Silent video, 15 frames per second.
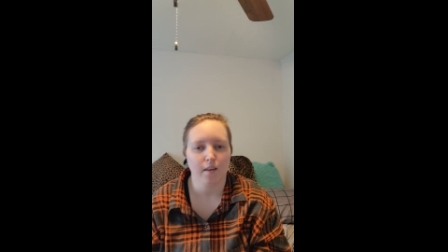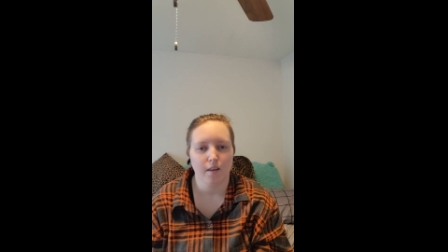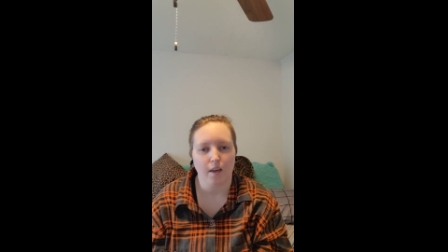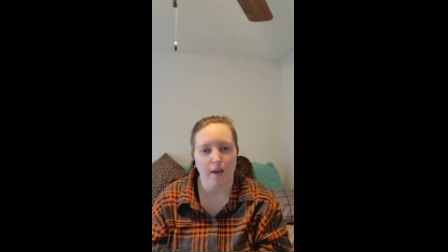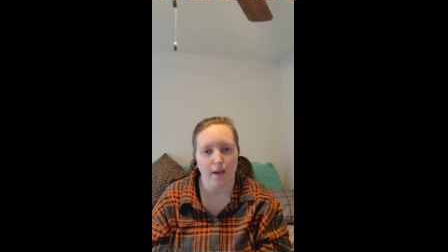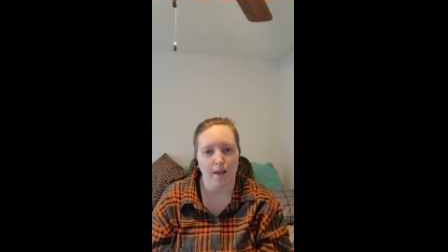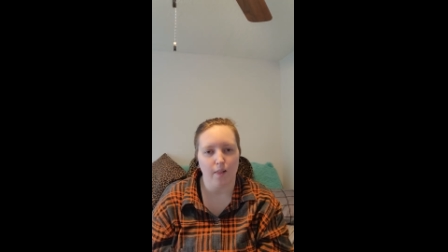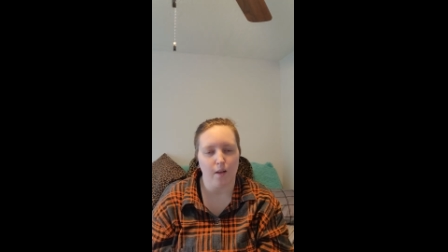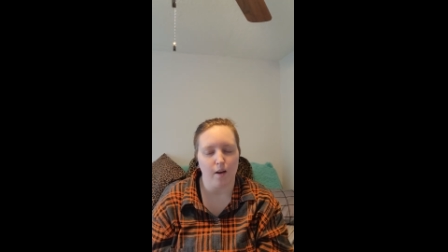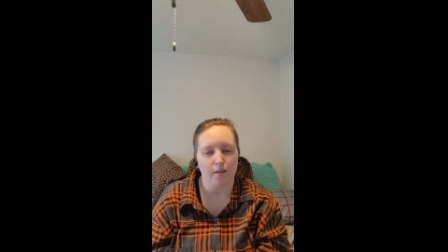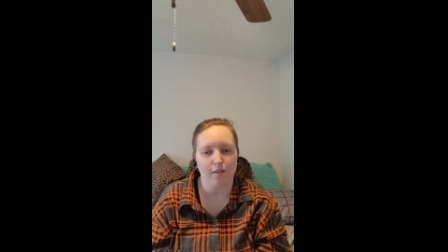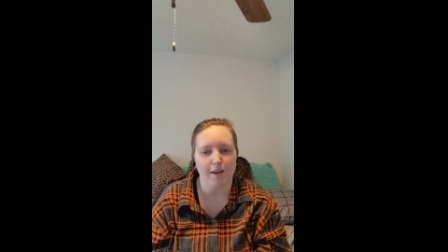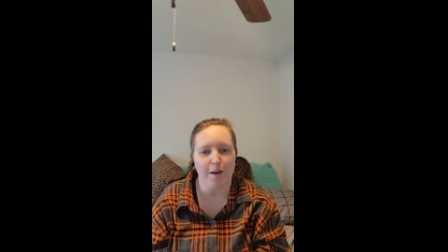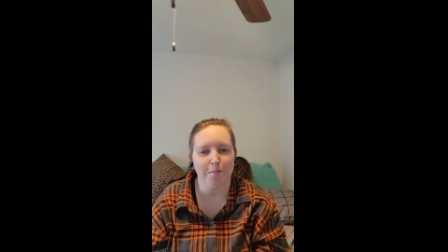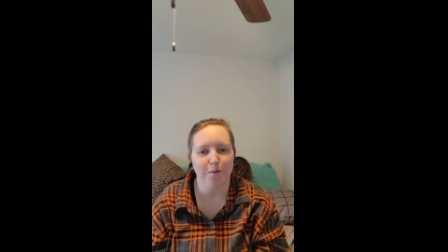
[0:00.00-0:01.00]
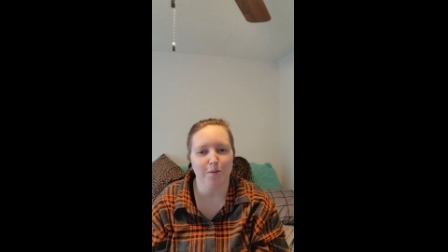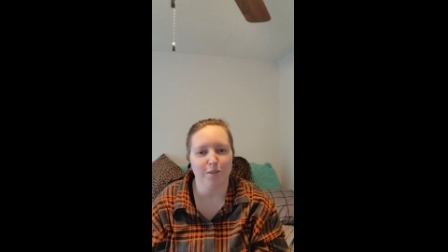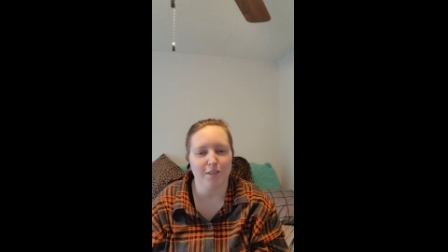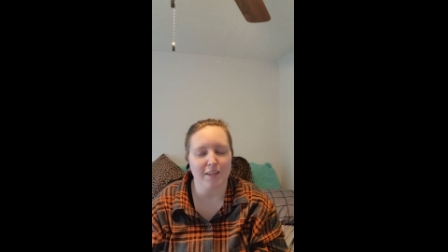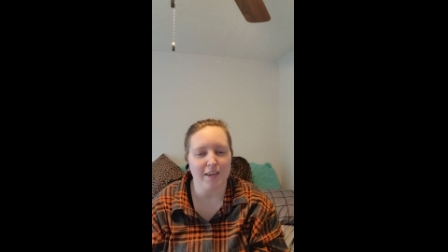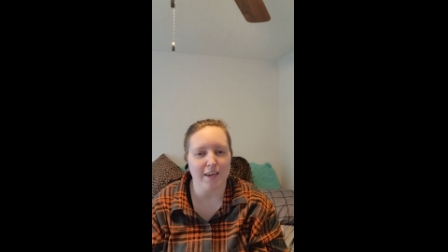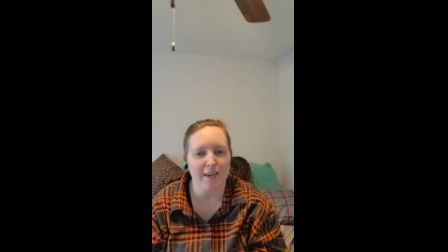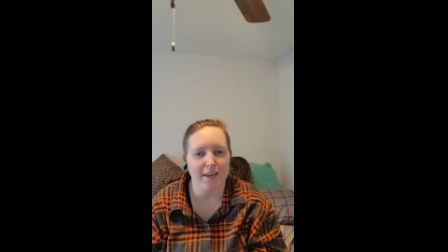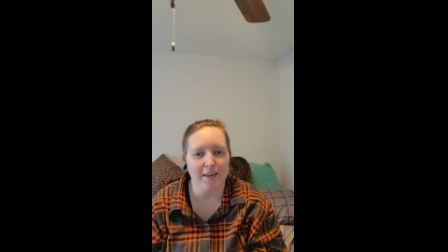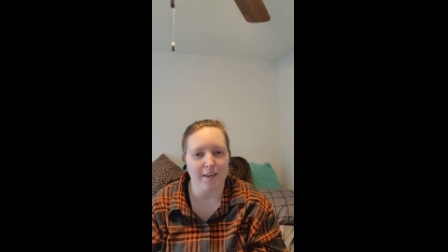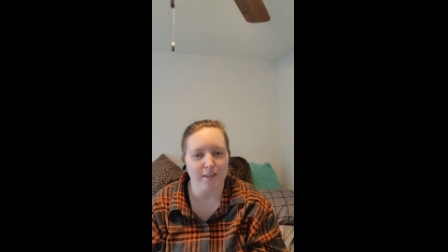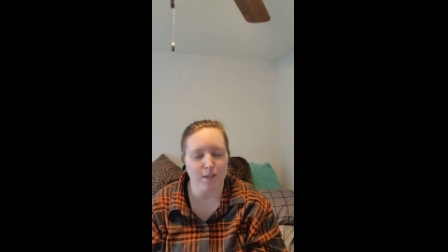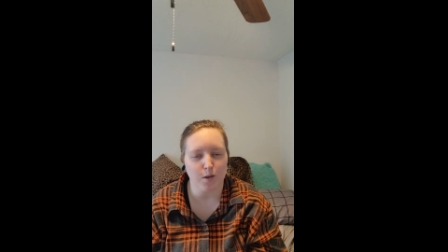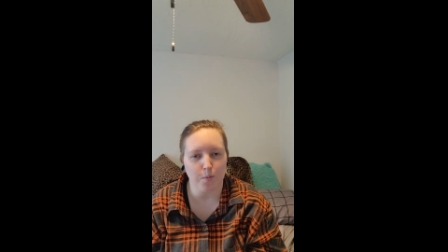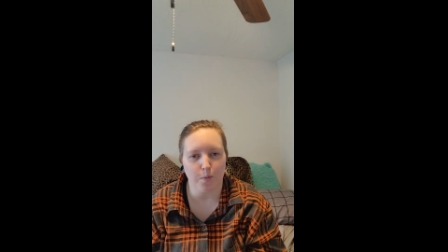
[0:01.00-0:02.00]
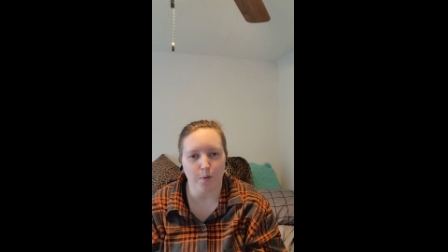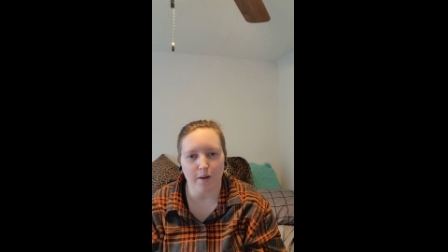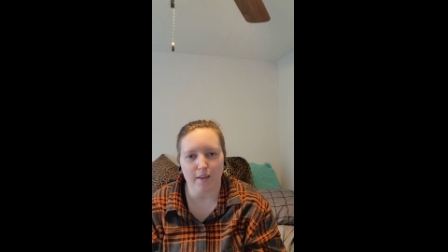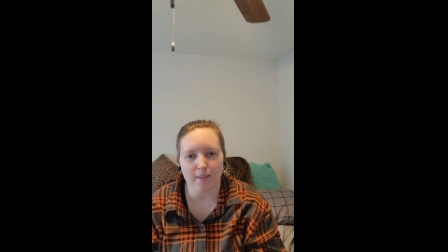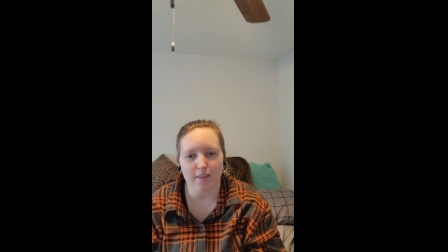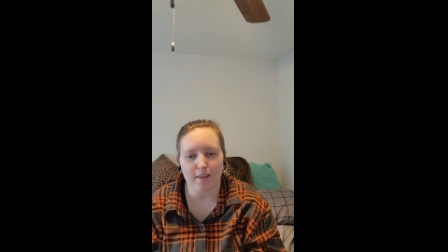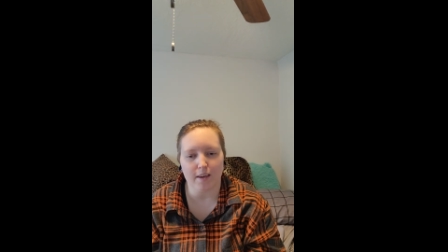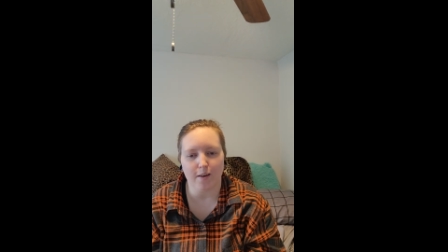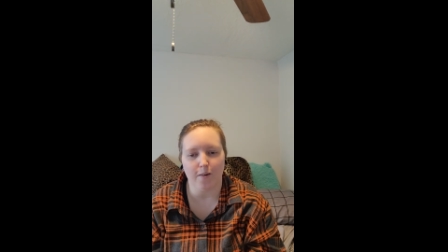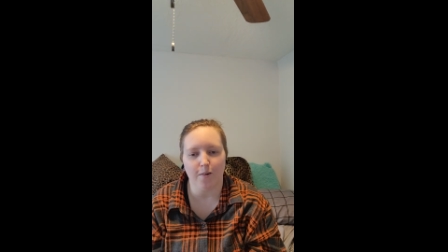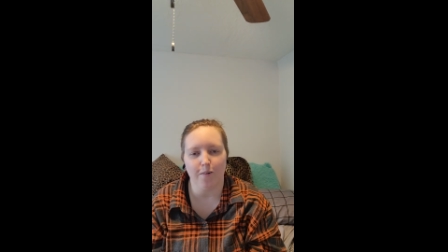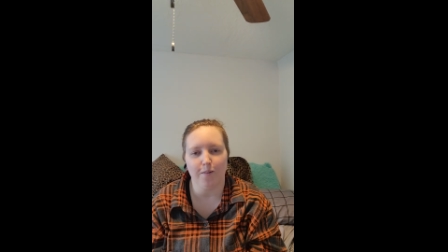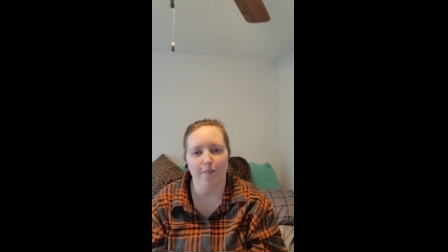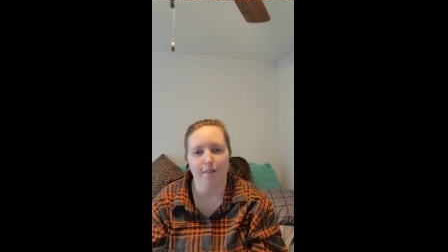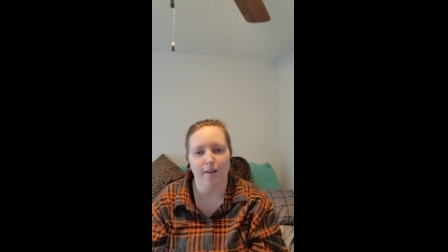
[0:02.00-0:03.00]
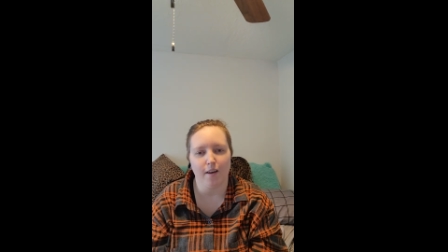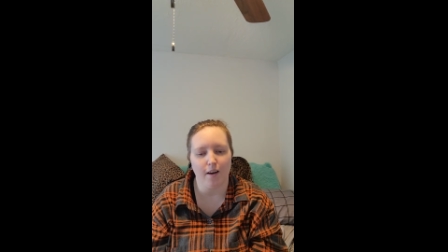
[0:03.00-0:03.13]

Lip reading: Hey, long time no see. It's your boy Theo.